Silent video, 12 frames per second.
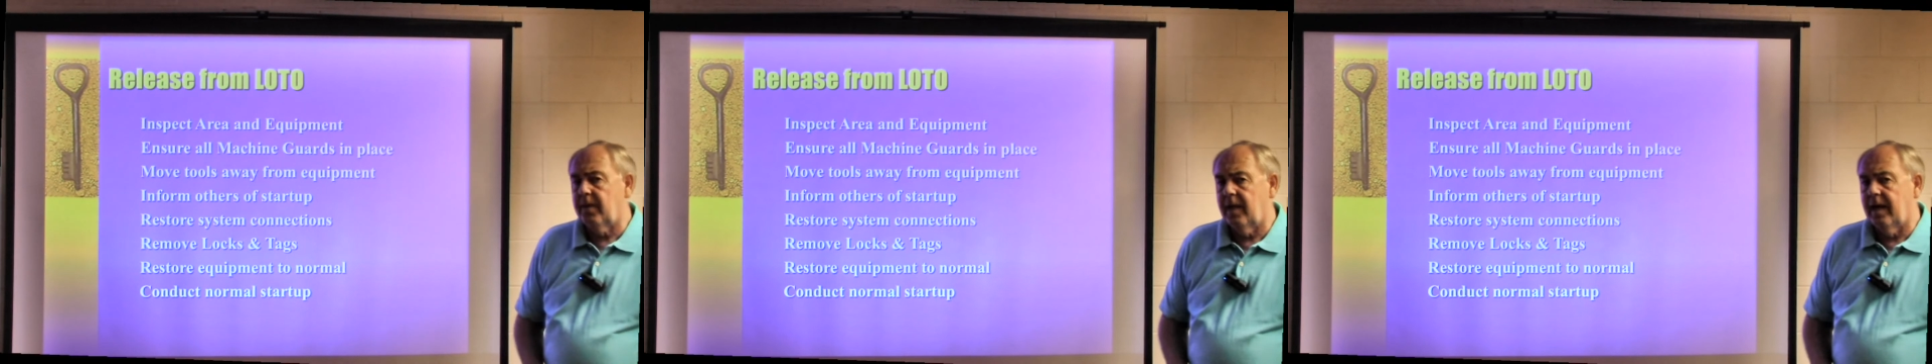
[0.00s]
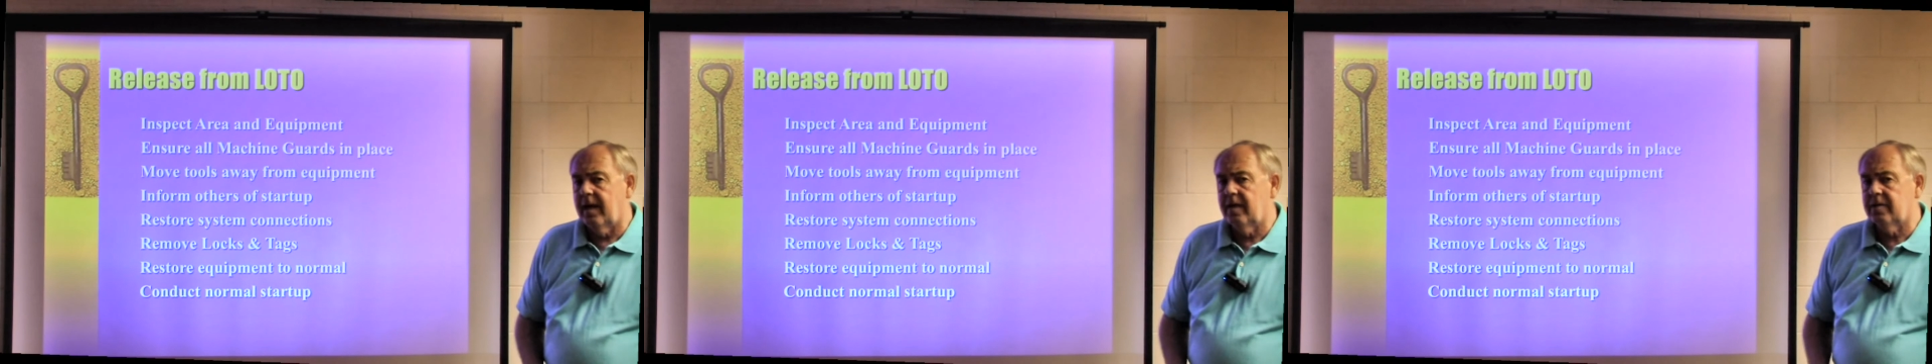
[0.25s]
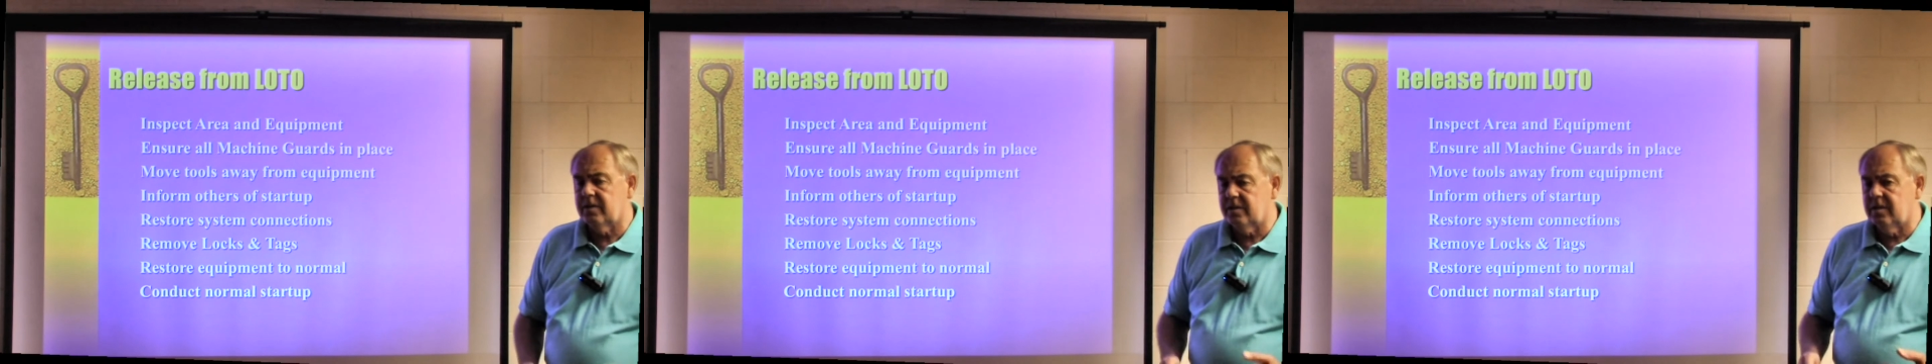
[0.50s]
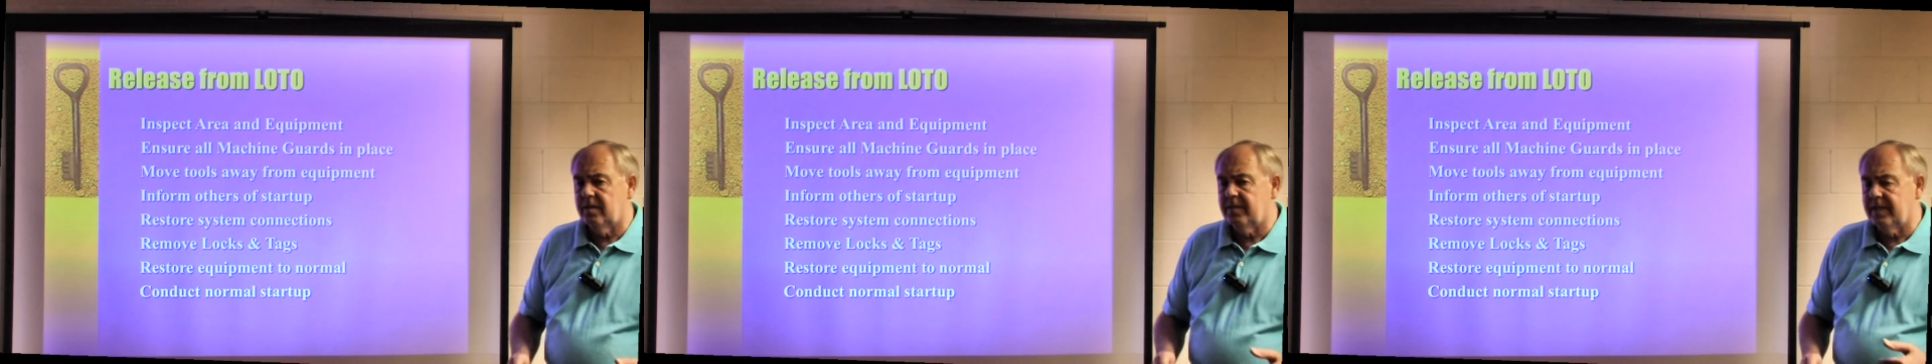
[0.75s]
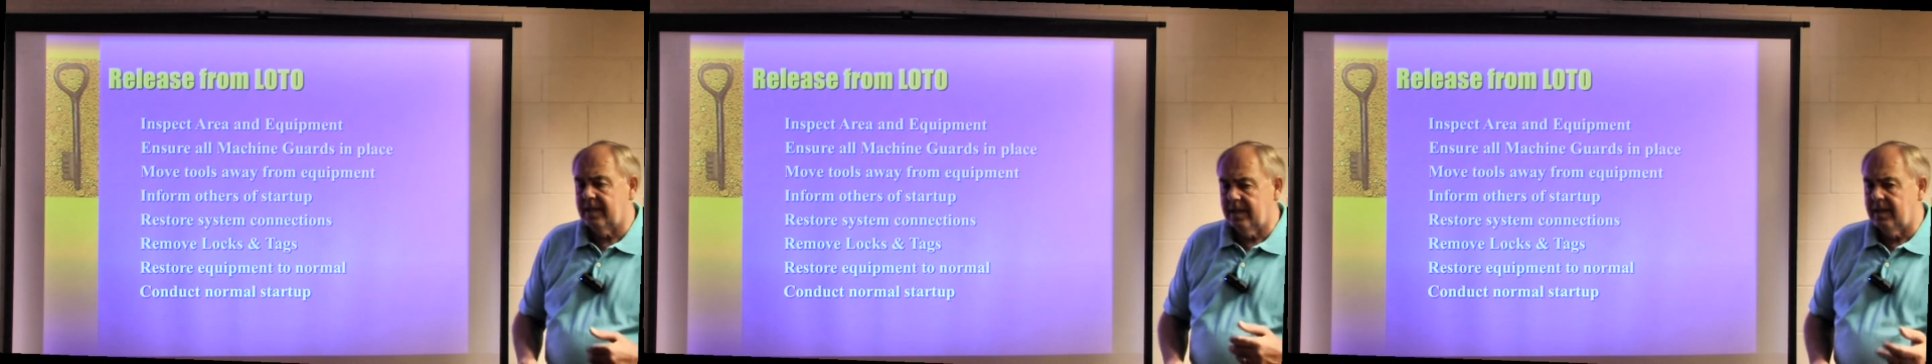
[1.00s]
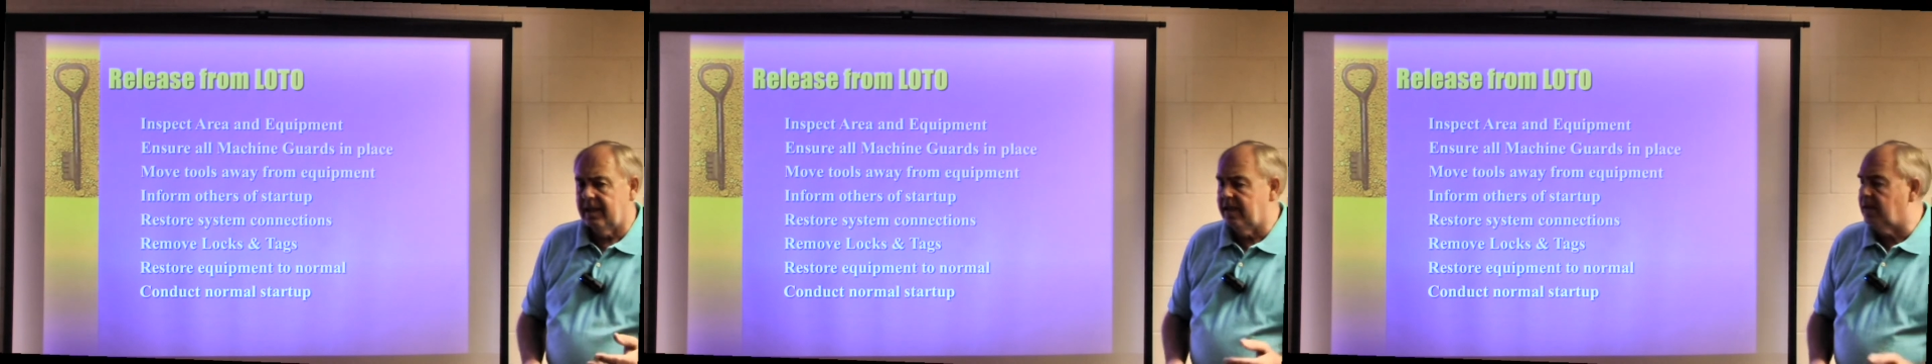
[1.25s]
pliers or something
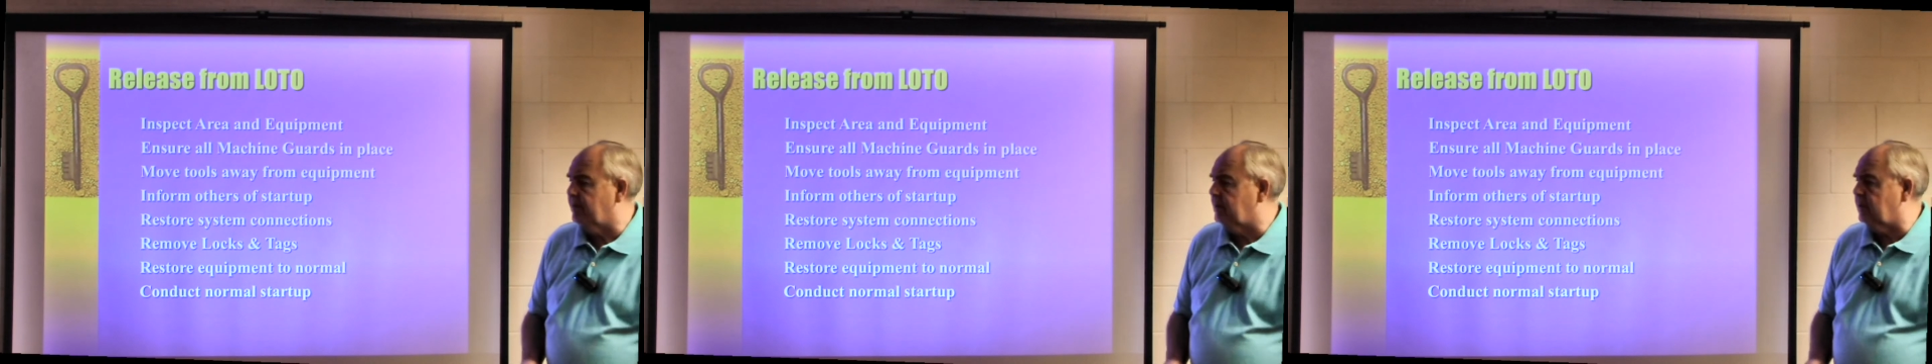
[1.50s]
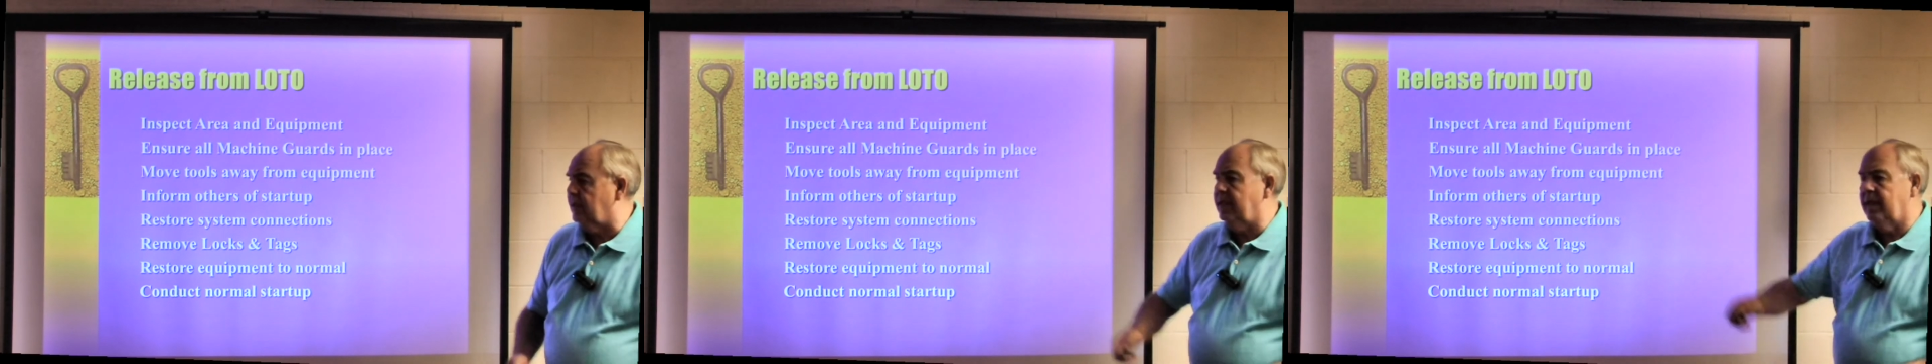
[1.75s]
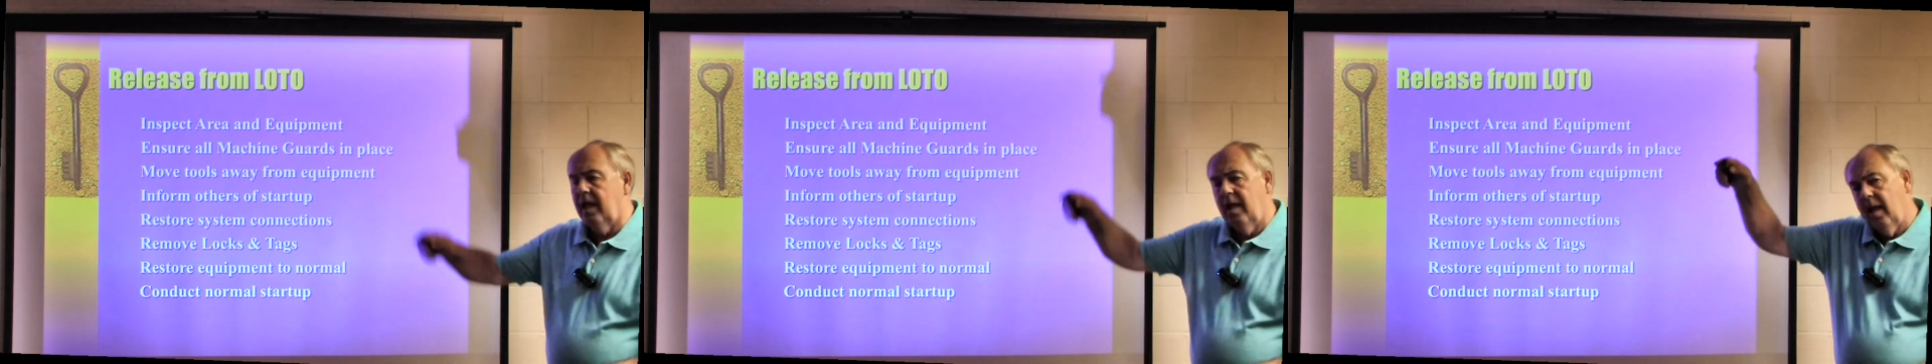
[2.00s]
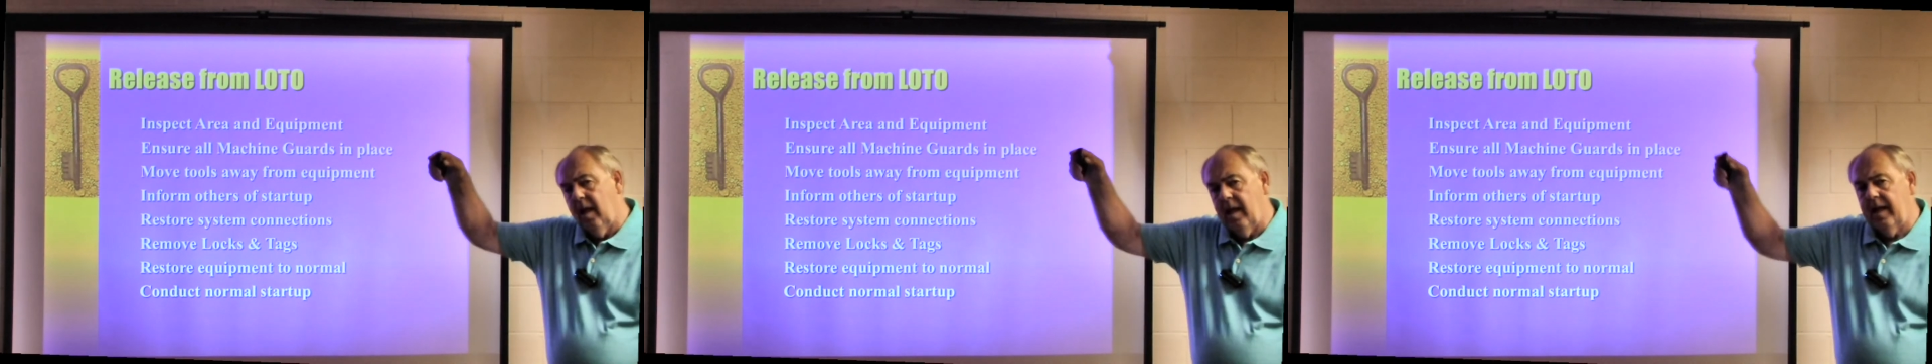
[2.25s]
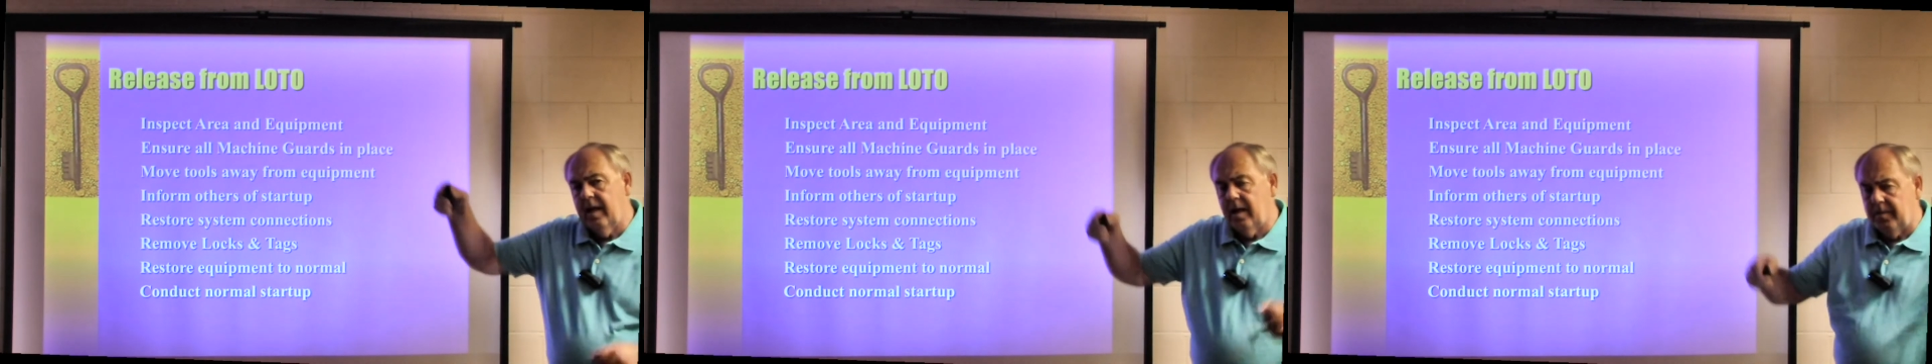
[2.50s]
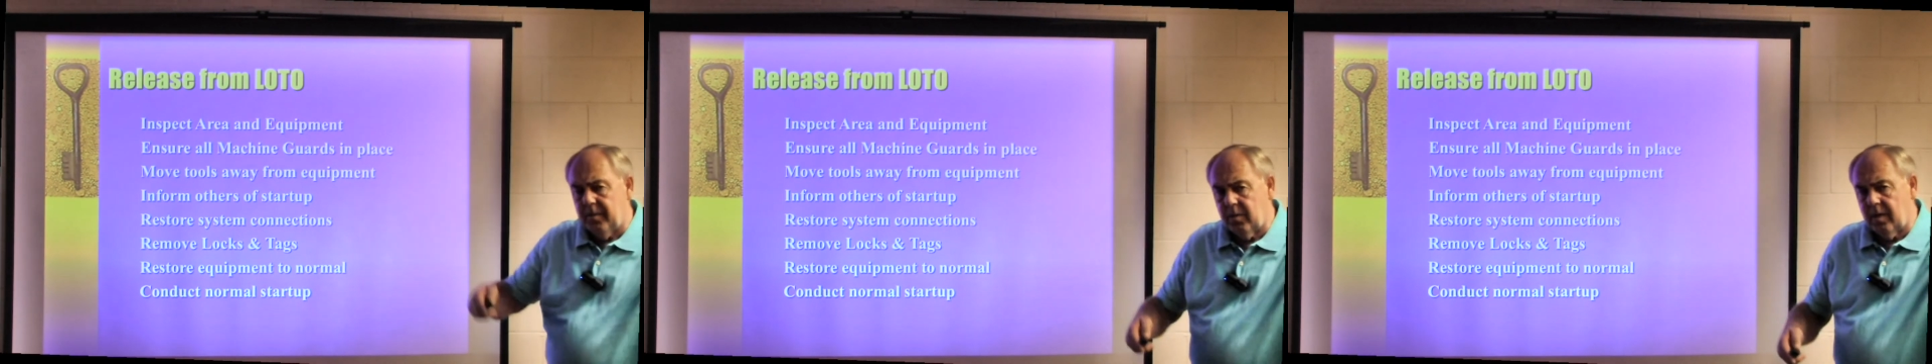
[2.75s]
in the machine, laid it
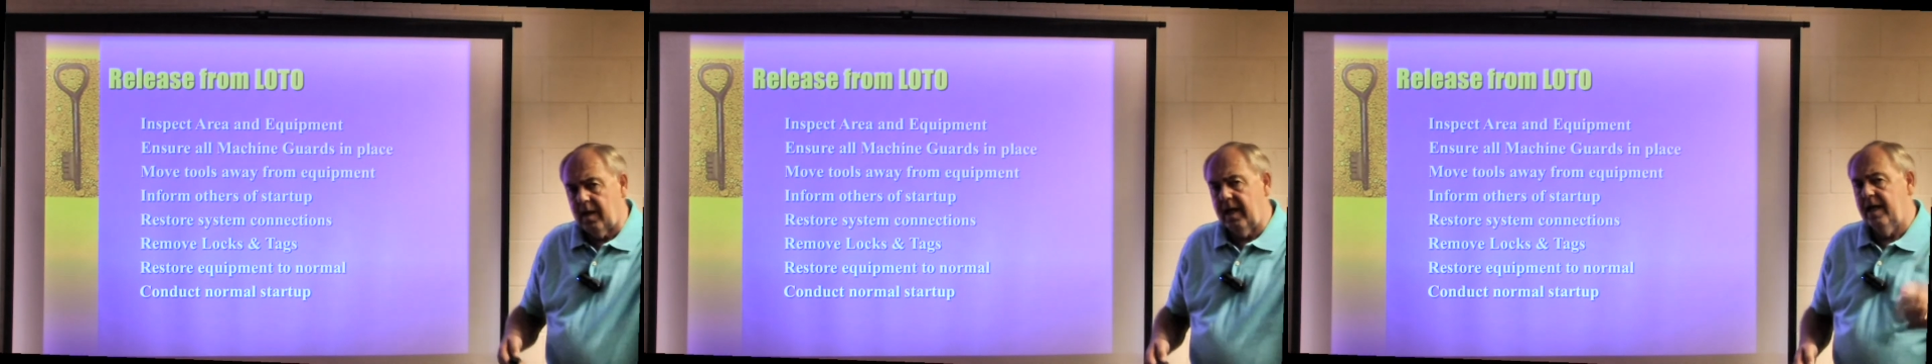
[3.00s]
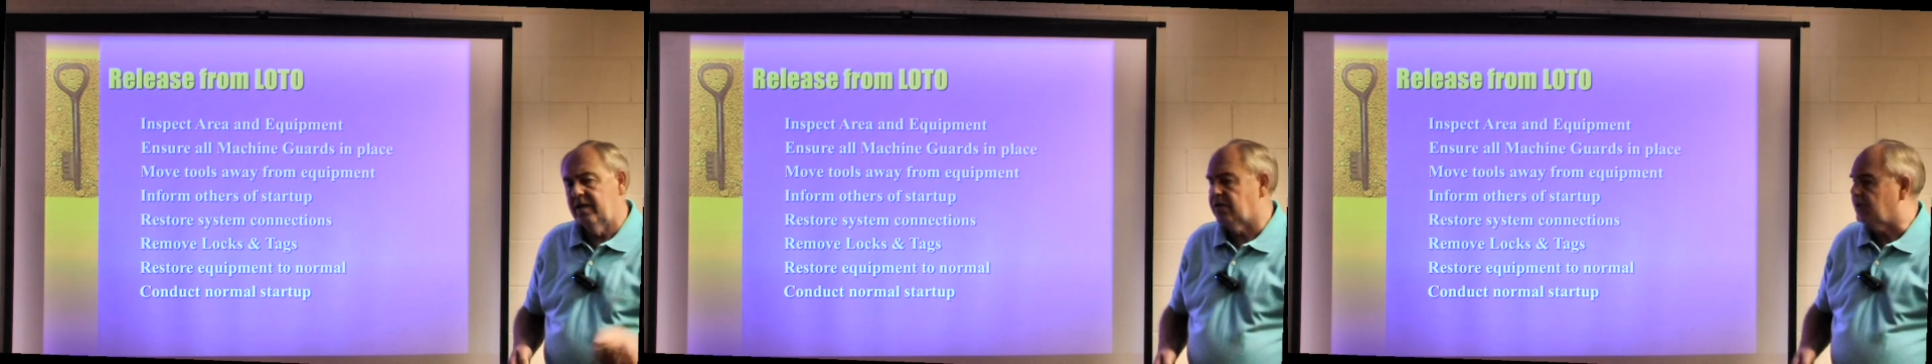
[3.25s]
up on the ledge or